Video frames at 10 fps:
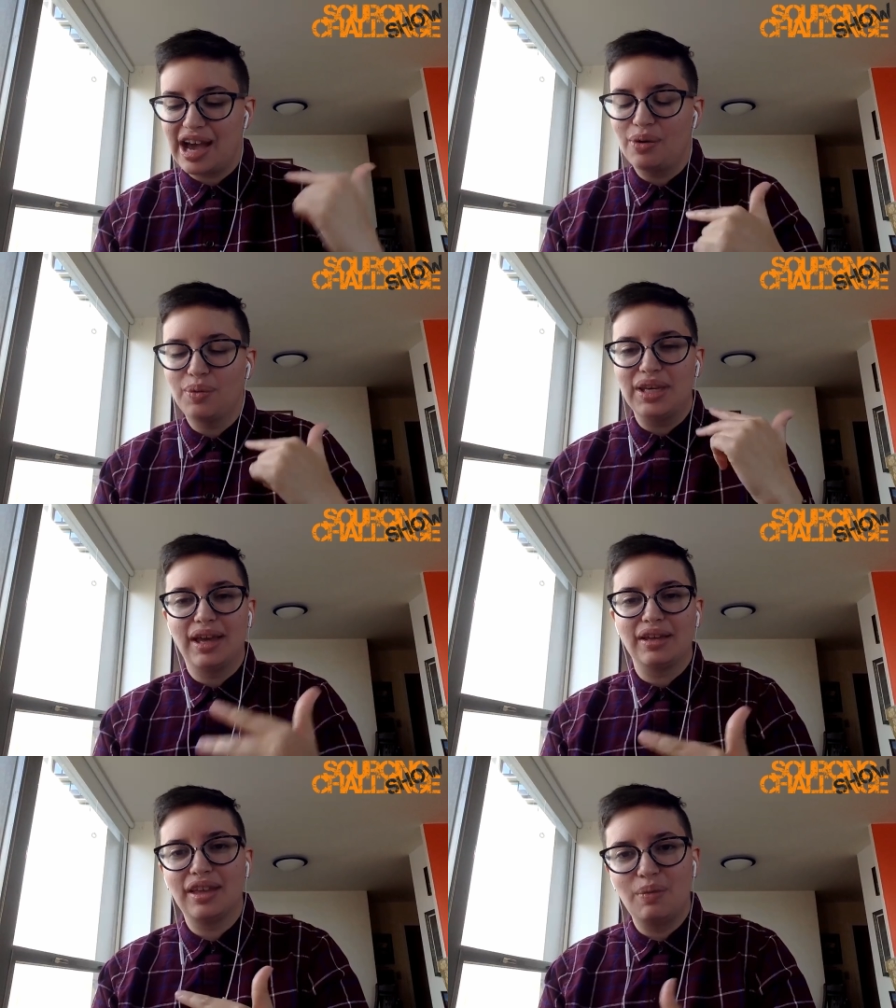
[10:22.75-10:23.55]
This is how
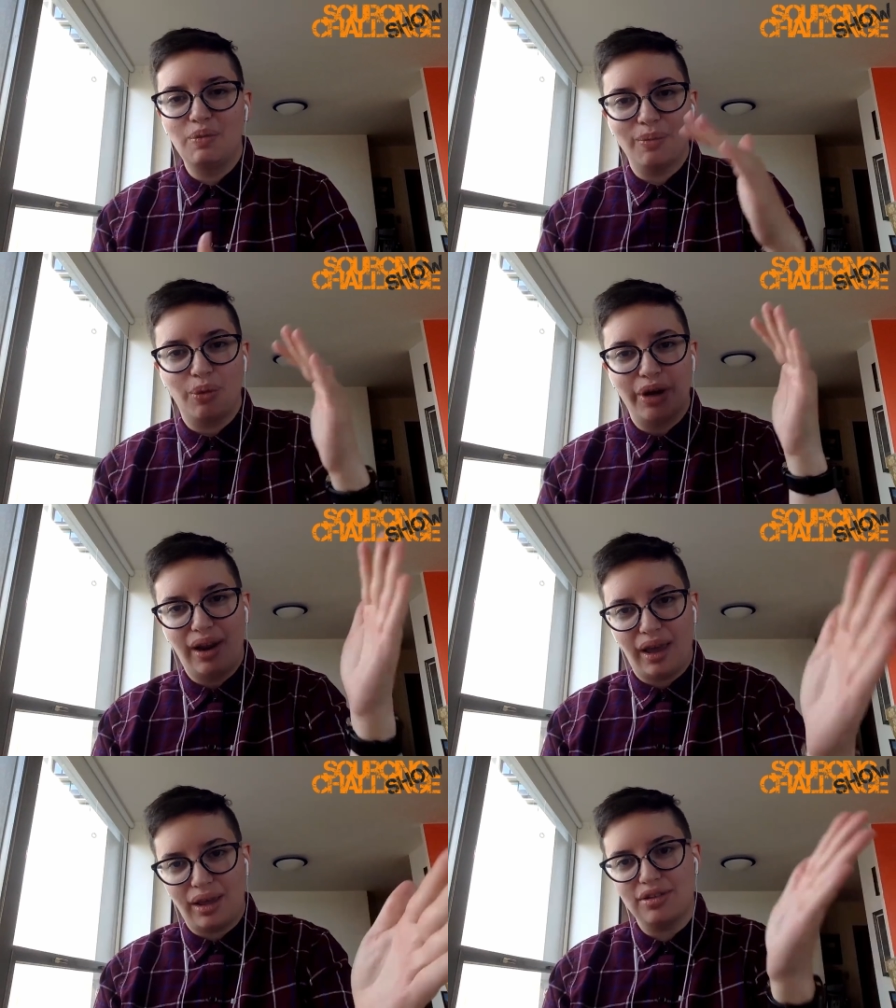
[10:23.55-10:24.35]
we get them from
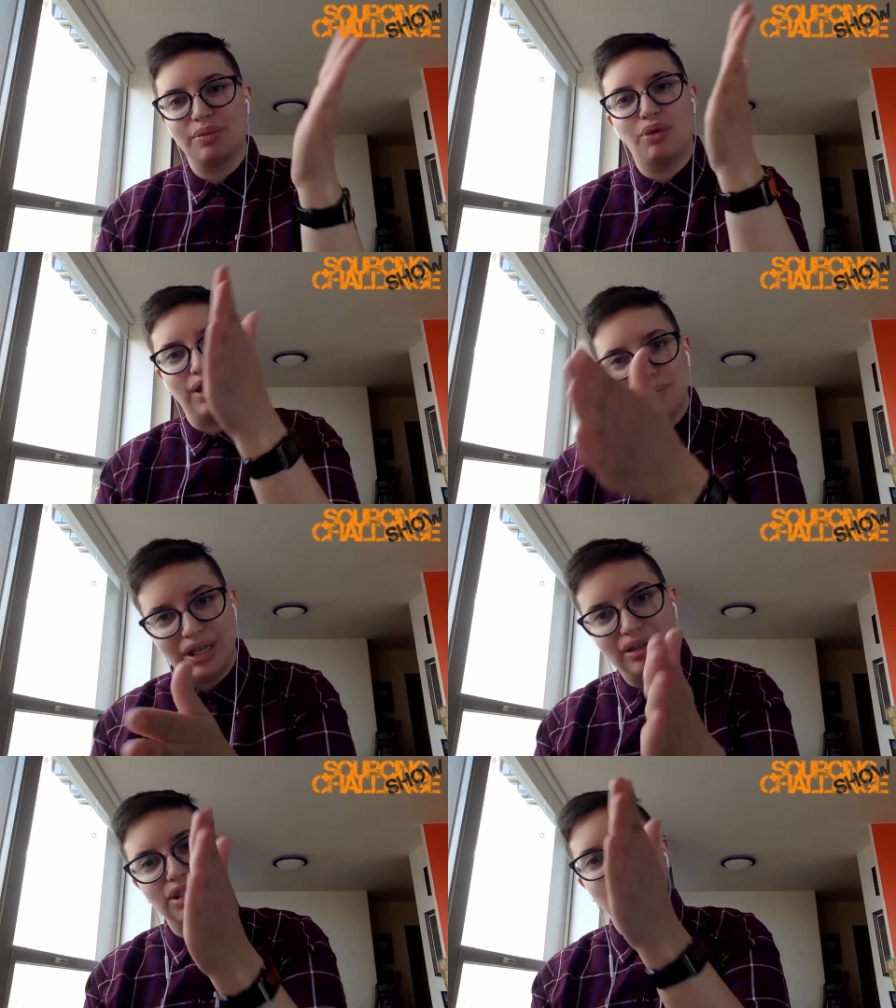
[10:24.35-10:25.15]
point A to
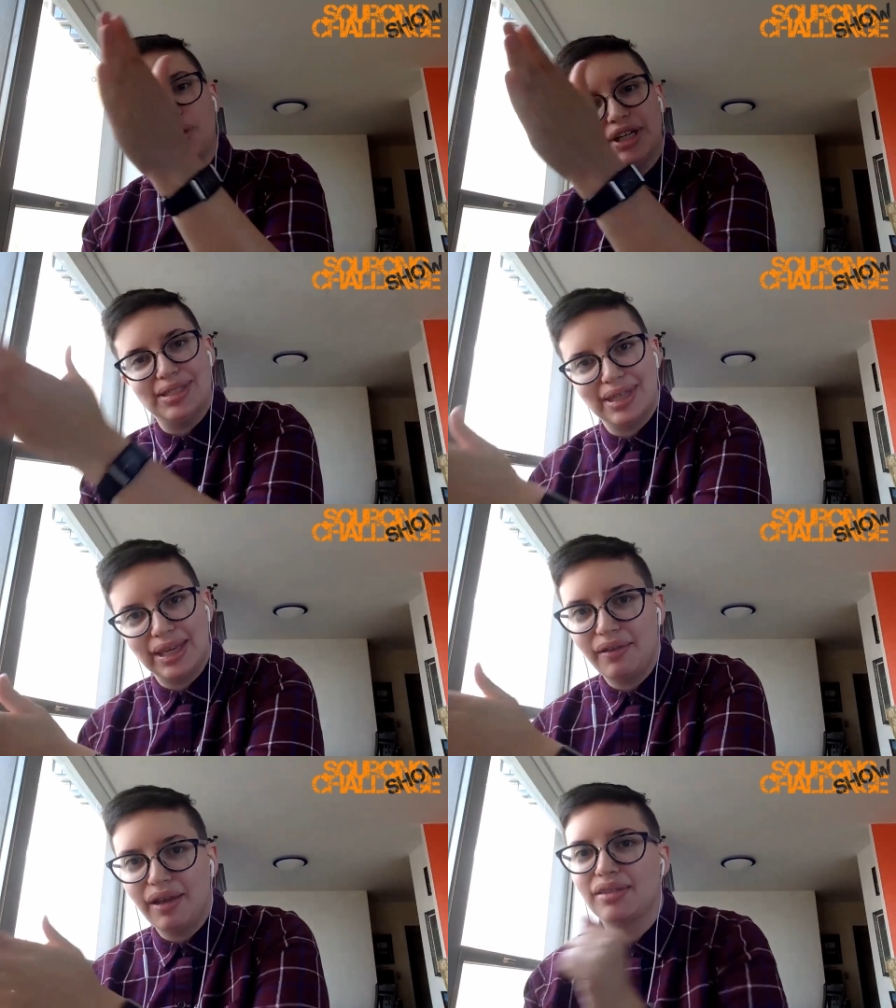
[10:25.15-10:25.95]
point B to
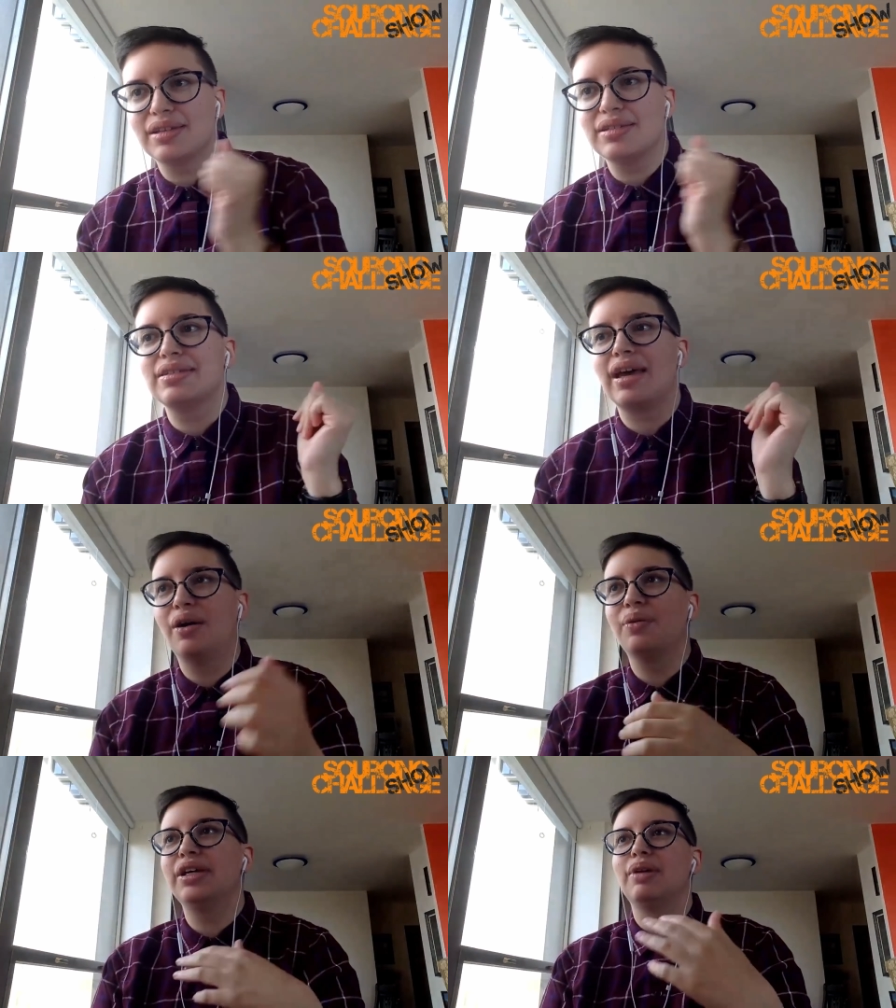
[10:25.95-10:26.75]
point C. And this
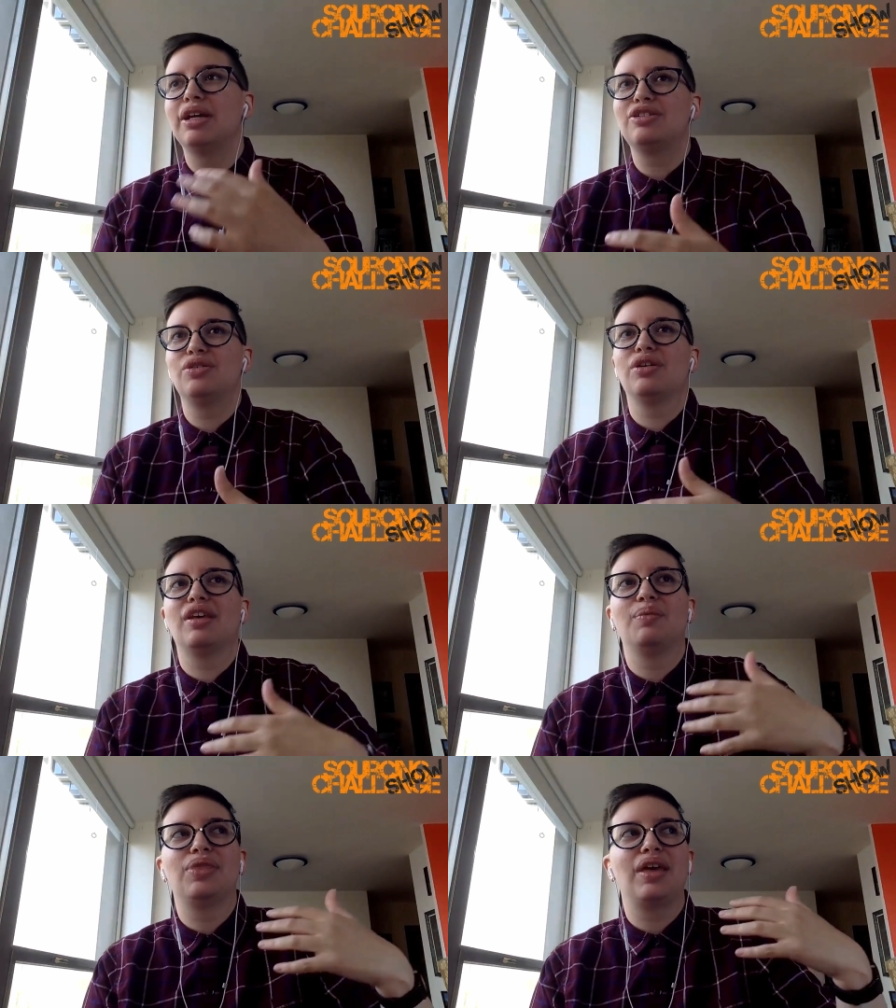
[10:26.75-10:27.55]
is how we can make
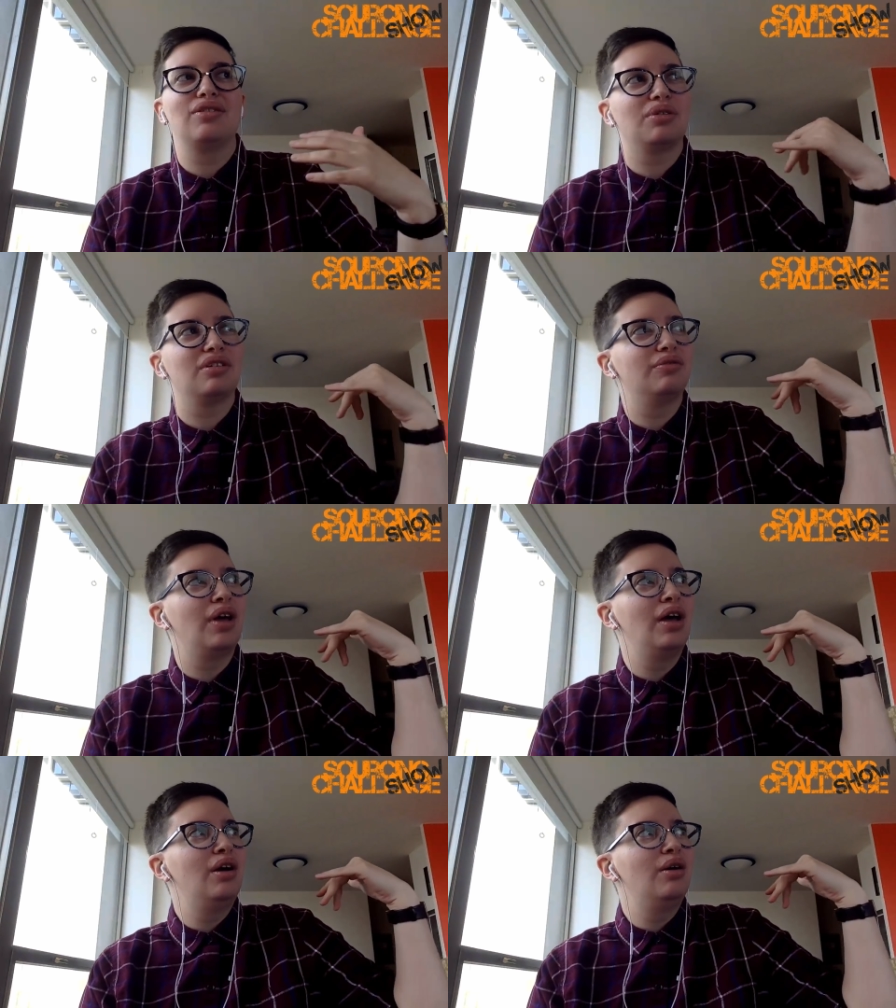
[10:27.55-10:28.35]
sure that they
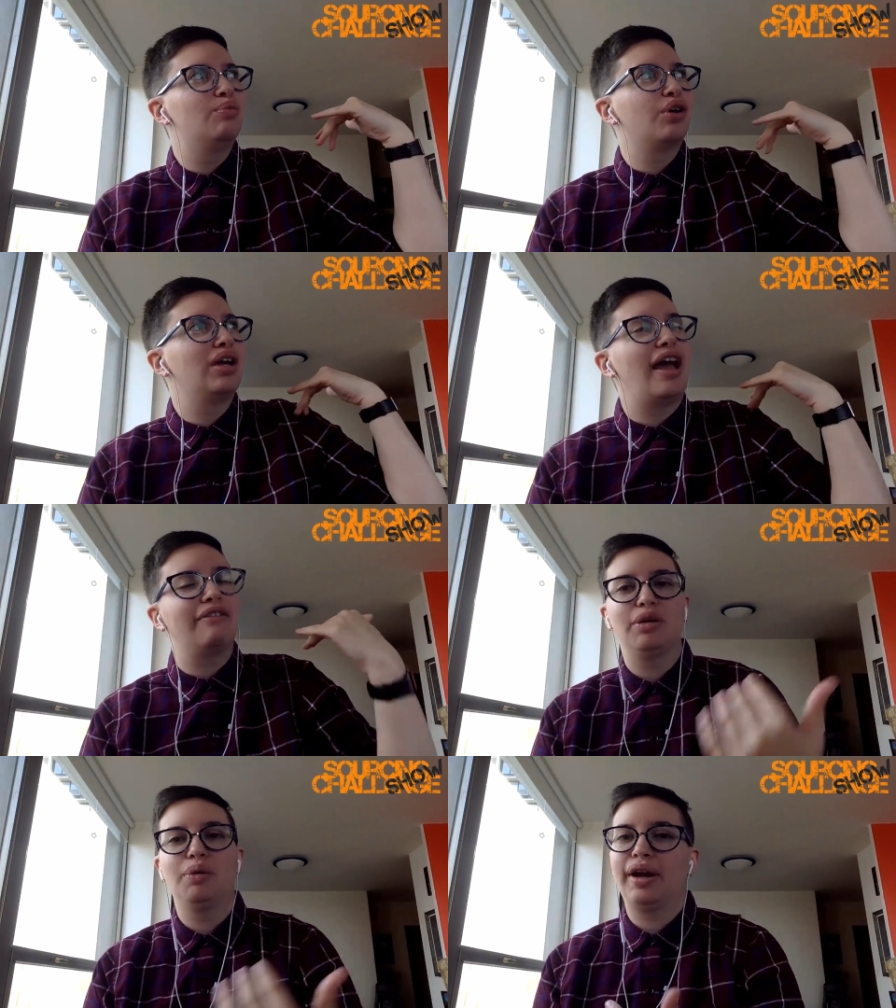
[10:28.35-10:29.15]
sort of
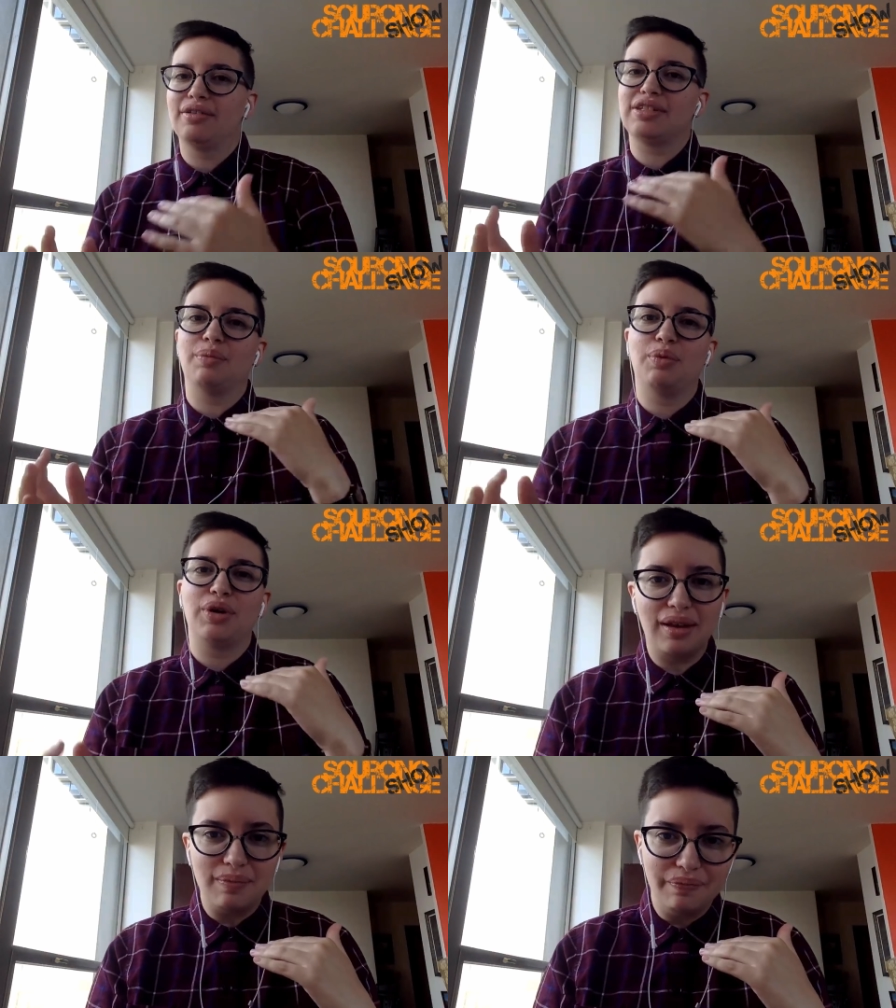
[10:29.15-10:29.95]
bring everyone else
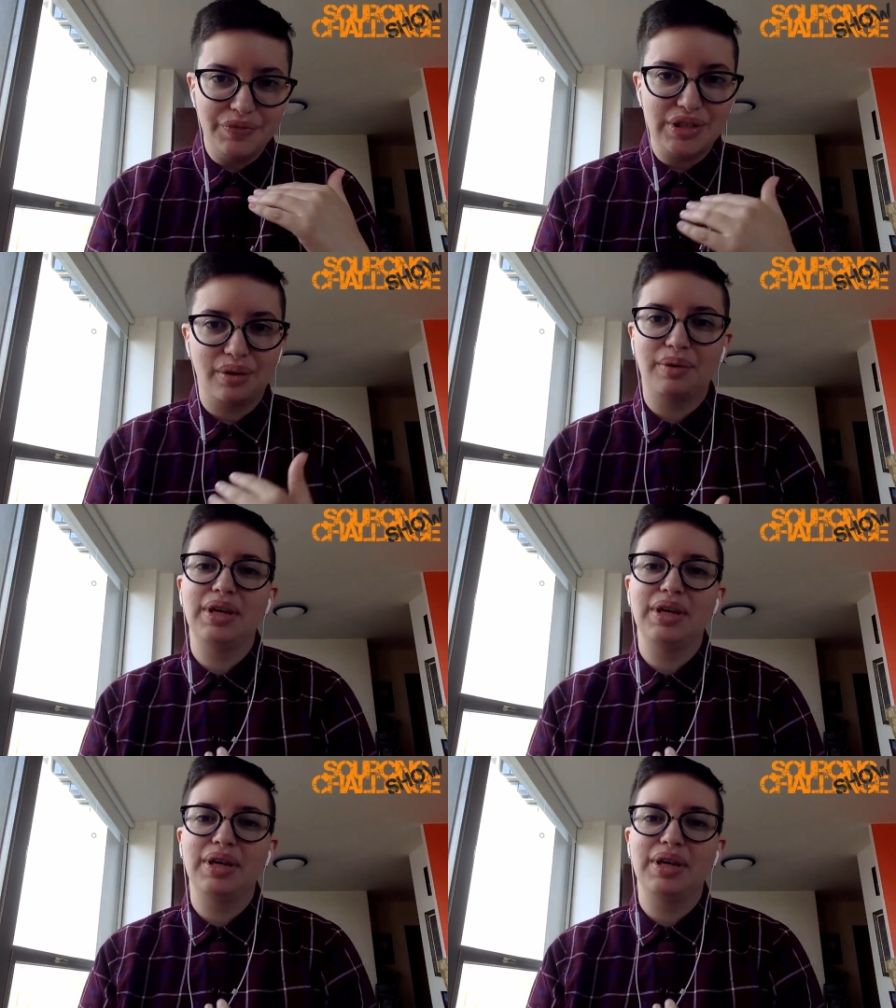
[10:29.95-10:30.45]
up with them.